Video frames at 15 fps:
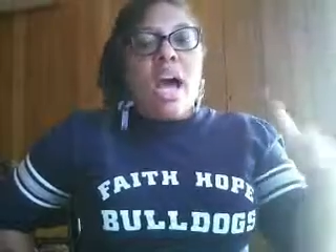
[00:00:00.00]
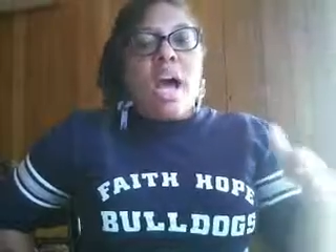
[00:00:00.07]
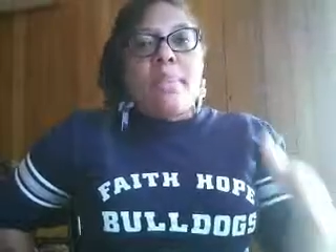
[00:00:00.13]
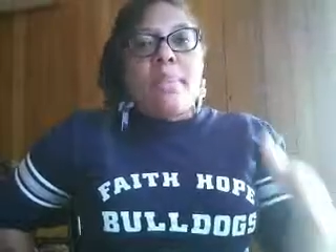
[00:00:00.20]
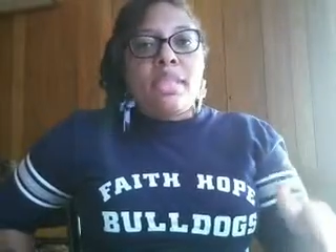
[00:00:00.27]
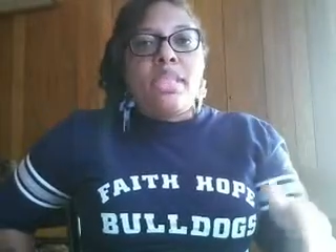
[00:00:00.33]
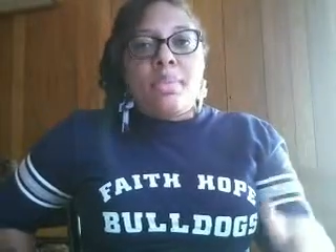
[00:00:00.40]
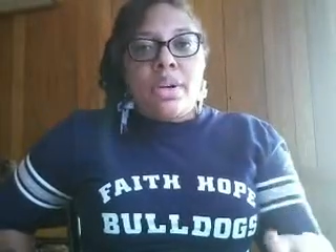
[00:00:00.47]

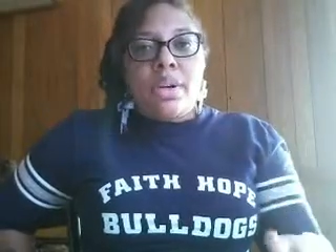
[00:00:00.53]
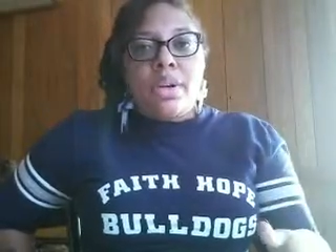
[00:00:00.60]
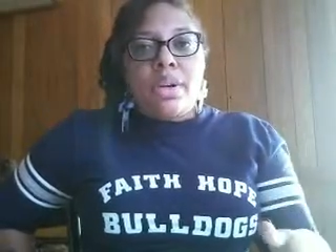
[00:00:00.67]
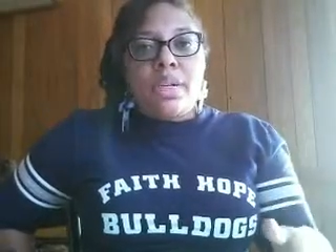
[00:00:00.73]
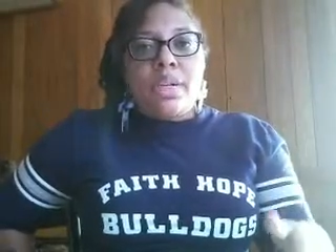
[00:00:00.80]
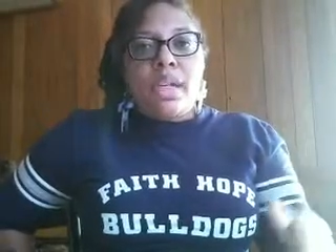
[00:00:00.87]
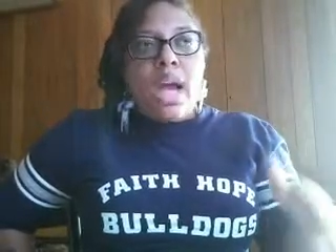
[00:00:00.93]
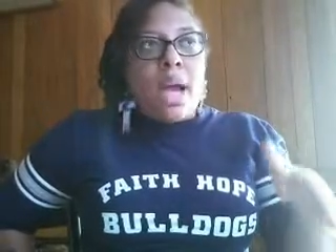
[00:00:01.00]
I'm a
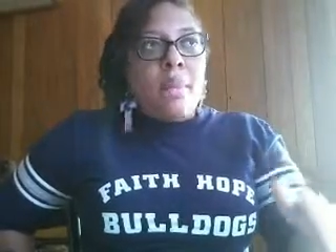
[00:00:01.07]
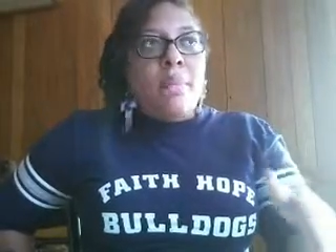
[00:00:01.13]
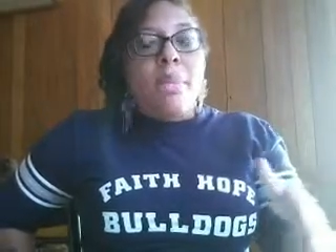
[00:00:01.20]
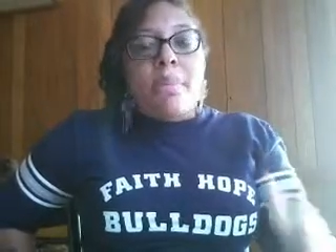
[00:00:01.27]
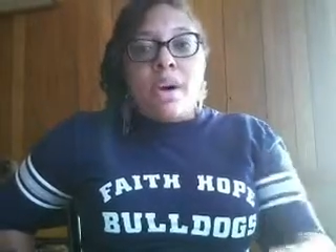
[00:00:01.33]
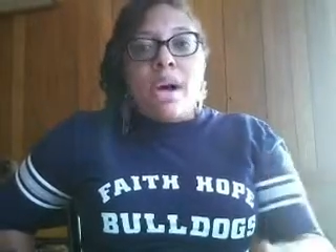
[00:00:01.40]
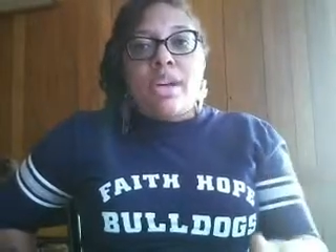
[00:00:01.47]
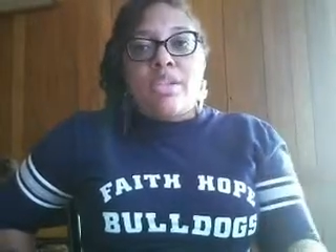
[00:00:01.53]
spirit. I'm a
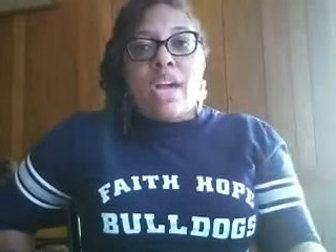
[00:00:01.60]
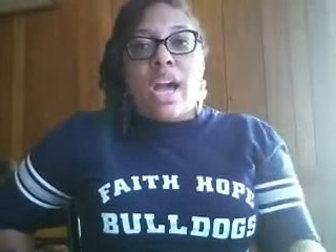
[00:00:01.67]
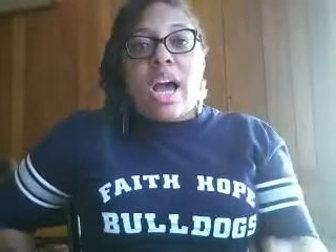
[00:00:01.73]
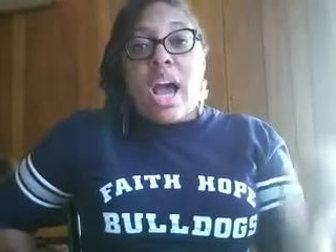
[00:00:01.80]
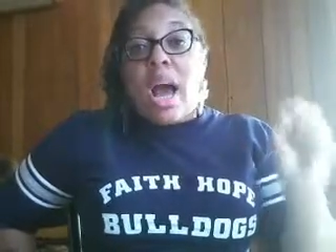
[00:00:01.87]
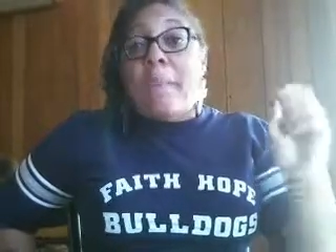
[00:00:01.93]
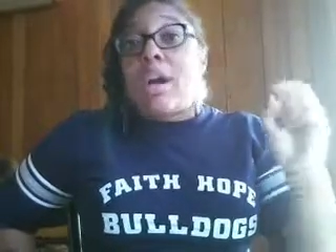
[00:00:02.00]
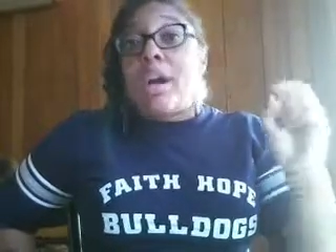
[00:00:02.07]
part of
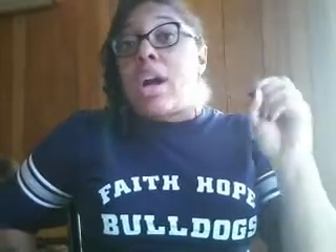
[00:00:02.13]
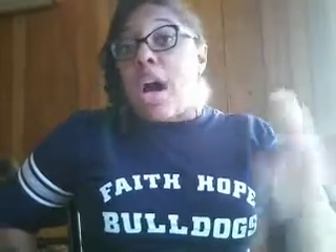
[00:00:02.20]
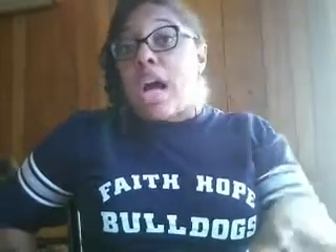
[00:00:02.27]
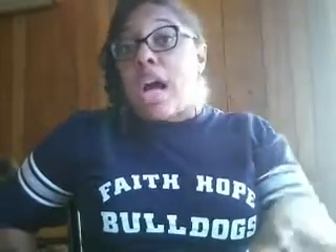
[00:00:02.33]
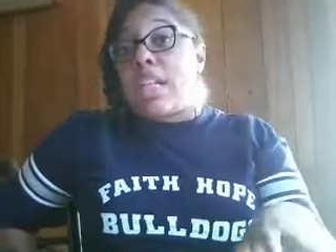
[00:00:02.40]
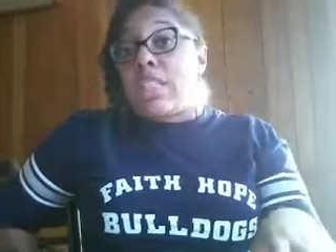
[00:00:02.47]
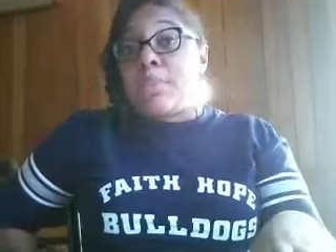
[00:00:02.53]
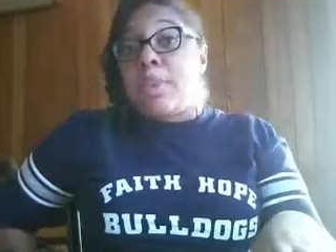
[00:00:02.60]
God. I'm a
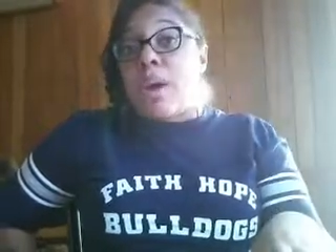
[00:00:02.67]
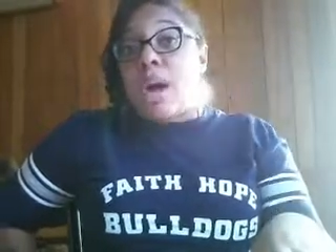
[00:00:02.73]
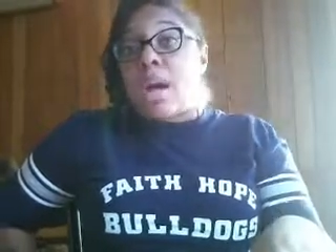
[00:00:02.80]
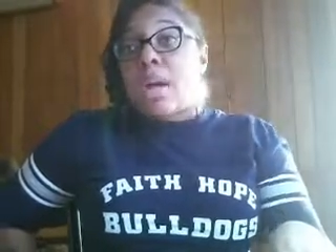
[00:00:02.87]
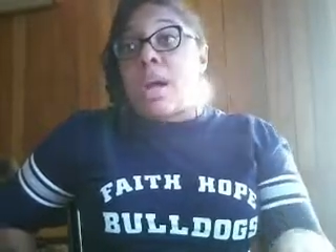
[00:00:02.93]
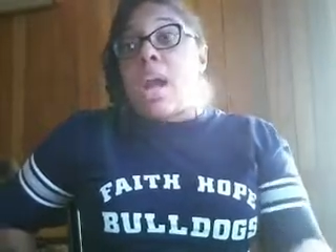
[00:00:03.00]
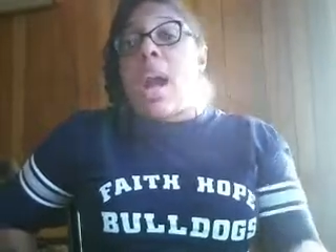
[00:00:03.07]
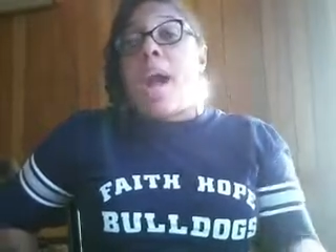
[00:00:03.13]
God
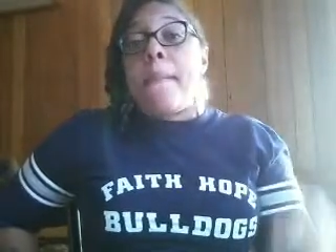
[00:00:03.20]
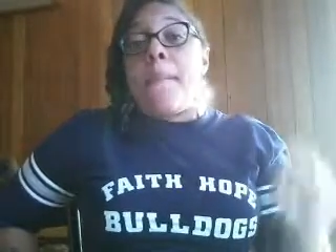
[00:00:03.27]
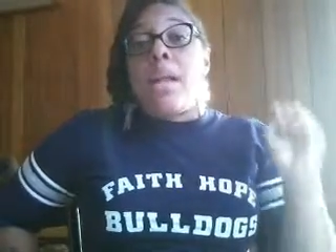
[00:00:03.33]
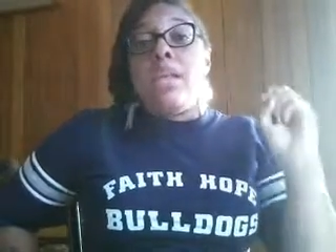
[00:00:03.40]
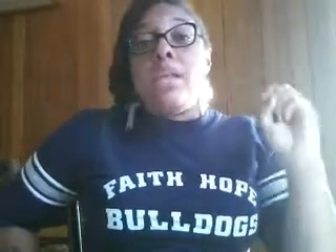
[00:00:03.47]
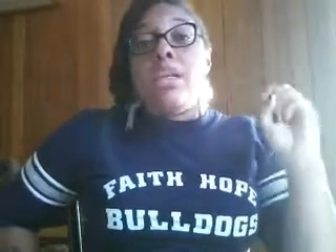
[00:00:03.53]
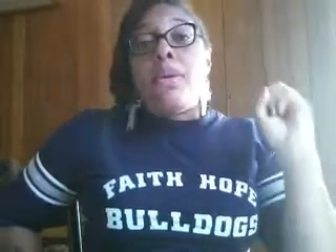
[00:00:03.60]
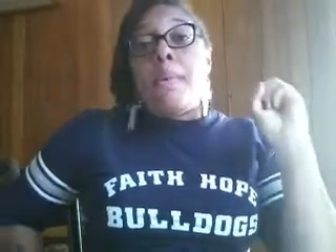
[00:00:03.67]
spark. I'm a
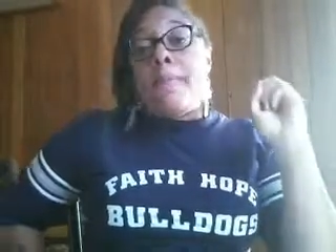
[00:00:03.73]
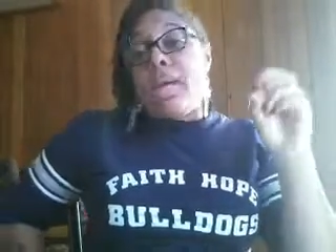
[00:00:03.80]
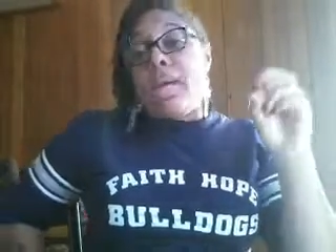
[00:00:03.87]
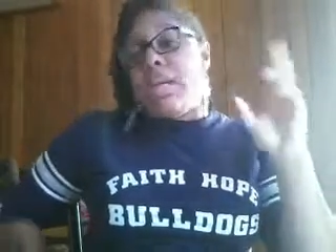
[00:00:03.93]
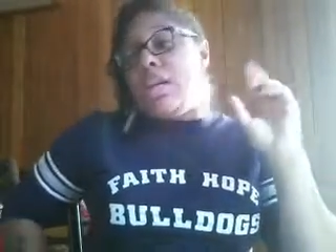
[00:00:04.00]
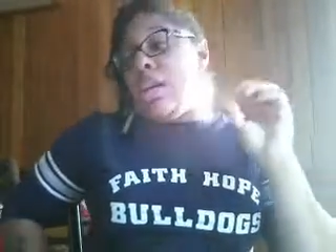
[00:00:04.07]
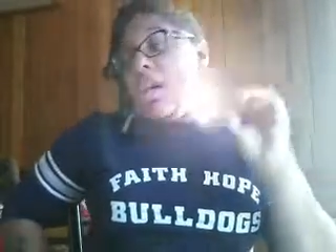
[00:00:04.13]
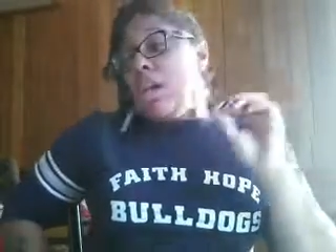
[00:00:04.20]
little
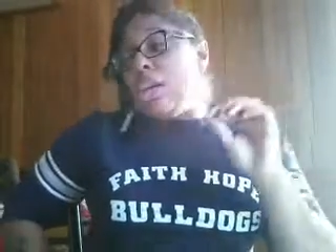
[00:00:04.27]
bitty